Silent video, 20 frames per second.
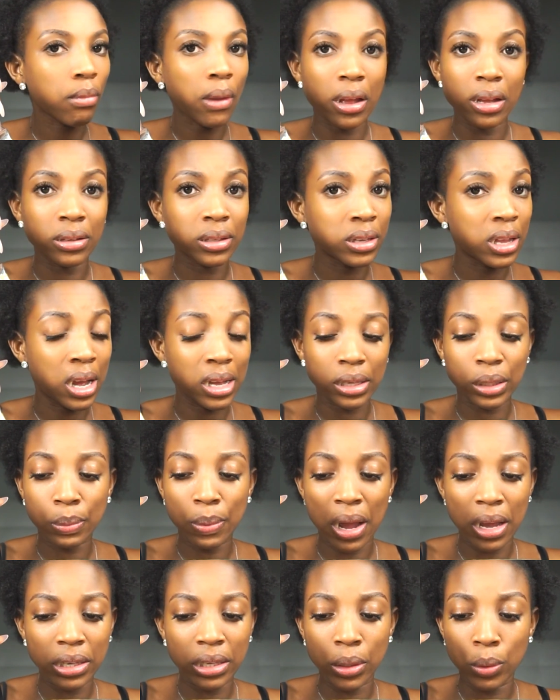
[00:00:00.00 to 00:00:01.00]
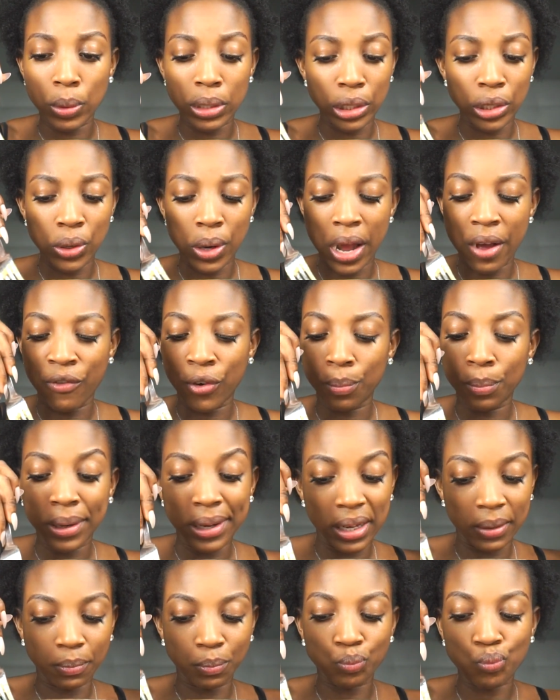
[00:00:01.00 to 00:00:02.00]
It's not spicy whatsoever,
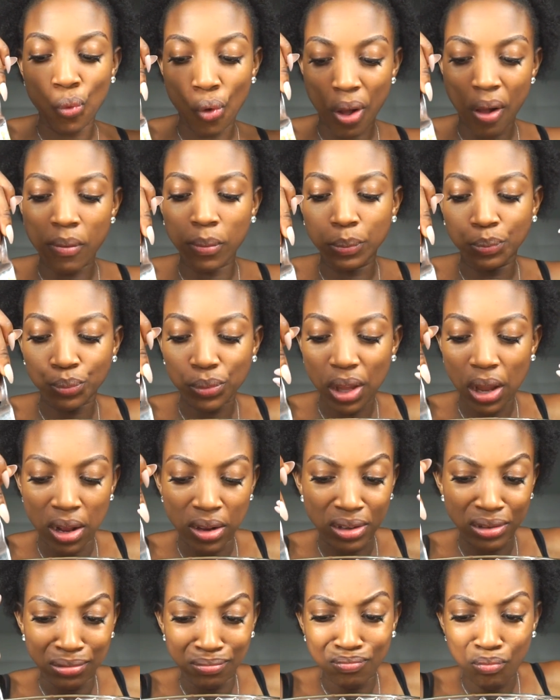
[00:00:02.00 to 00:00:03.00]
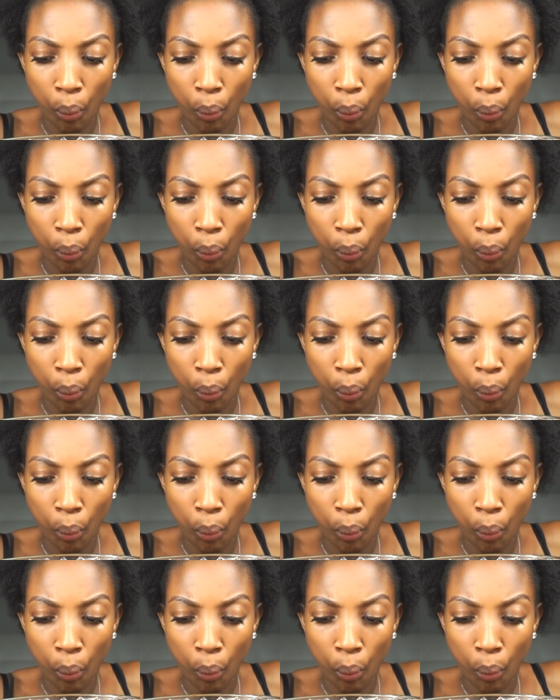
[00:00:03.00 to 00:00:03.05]
but you can kind of,